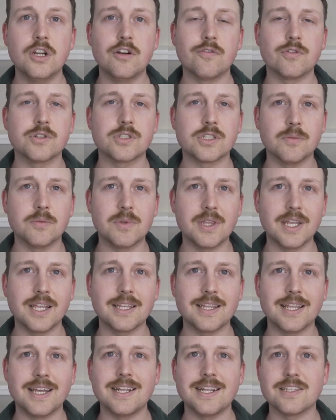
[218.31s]
for
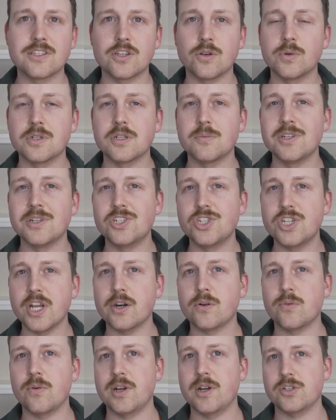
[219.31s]
something that is going to be
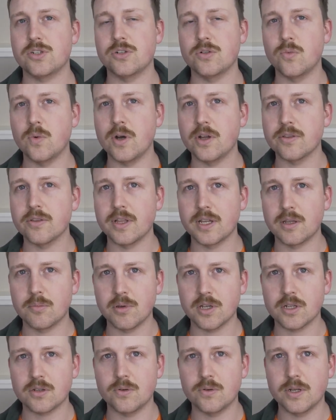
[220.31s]
generational wealth like
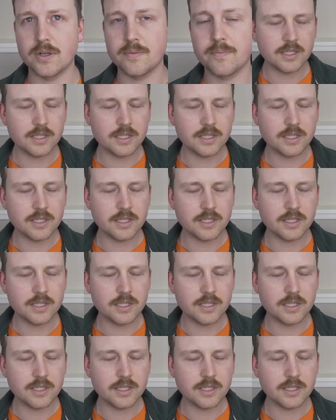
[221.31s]
Bitcoin.